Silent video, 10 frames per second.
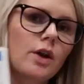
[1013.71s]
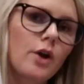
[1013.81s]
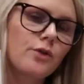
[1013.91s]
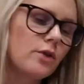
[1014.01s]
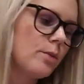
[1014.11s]
can
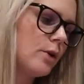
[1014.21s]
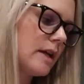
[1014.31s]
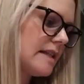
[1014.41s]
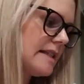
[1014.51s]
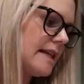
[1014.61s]
go through the
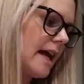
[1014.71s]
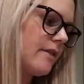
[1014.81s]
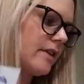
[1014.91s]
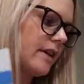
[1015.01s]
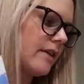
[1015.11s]
book and see
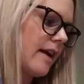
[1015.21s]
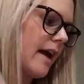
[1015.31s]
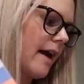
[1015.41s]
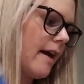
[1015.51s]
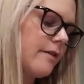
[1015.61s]
everything they
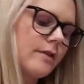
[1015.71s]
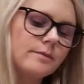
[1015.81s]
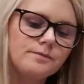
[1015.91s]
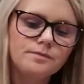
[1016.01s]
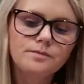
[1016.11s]
have.